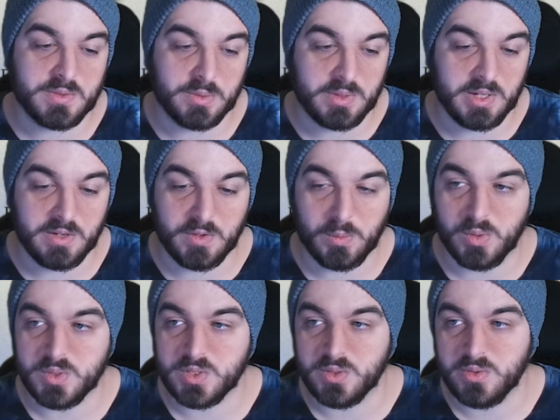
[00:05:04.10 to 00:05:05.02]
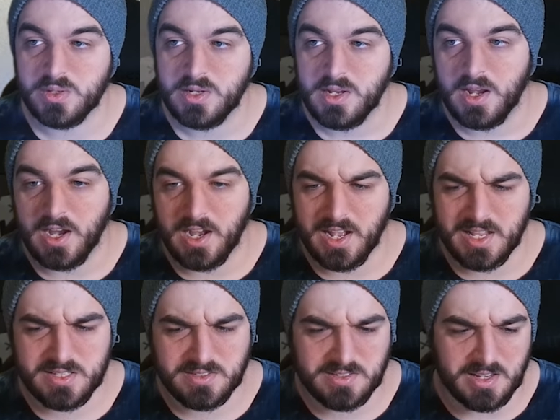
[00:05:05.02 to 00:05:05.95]
here if you want to.
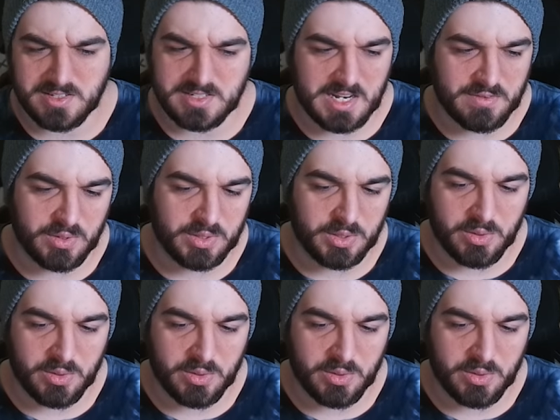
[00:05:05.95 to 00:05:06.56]
It doesn't take very long,